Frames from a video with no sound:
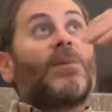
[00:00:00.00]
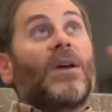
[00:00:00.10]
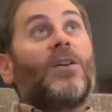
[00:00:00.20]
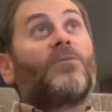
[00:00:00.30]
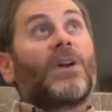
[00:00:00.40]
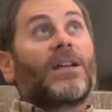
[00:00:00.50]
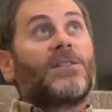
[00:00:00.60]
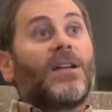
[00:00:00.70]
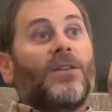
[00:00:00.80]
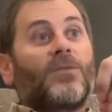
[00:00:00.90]

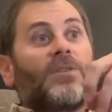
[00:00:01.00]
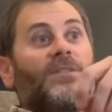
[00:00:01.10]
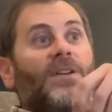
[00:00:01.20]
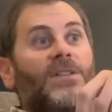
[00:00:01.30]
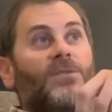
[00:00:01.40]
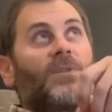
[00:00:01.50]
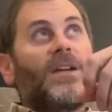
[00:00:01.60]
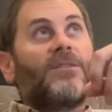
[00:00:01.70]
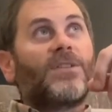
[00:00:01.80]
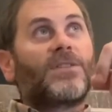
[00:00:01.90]
unreconciled grief has a
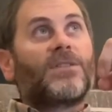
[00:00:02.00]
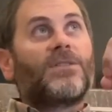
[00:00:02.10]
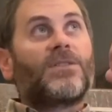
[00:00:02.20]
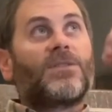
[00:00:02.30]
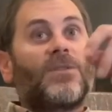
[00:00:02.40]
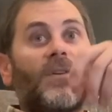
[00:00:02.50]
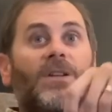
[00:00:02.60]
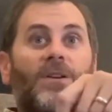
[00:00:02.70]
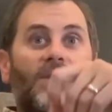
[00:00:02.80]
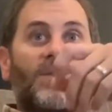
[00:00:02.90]
way of us
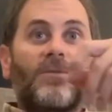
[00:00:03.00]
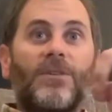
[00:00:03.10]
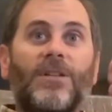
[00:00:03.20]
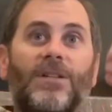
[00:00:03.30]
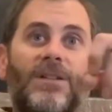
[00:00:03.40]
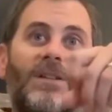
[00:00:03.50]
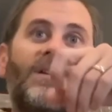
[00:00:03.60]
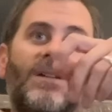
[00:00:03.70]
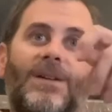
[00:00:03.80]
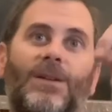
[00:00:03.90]
distorting our story
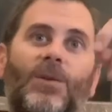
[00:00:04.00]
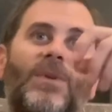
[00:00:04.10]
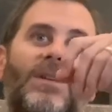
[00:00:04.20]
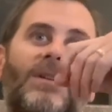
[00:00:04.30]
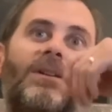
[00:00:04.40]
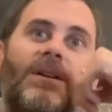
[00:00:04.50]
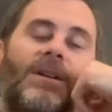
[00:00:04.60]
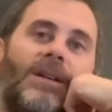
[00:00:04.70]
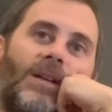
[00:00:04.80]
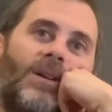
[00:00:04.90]
a little bit
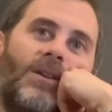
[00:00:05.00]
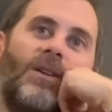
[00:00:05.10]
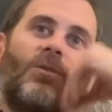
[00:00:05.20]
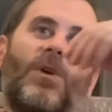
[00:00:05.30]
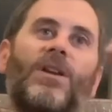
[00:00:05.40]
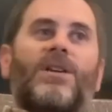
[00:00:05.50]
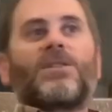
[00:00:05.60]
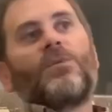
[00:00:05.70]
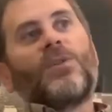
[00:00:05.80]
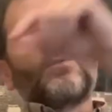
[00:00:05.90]

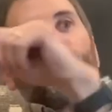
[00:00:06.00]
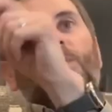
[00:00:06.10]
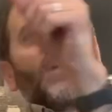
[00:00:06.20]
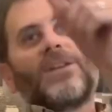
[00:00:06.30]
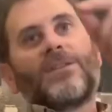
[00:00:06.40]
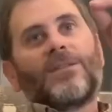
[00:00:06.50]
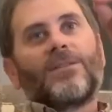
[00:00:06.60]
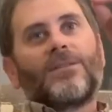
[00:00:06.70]
as a way to avoid it.